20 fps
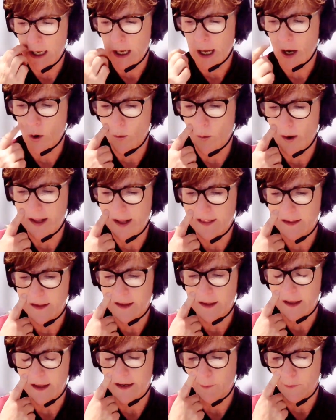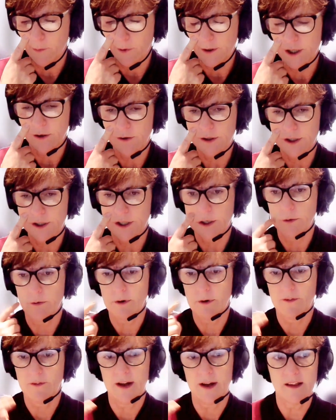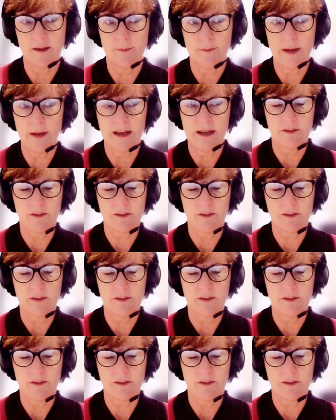and quite a number of children who are referred to me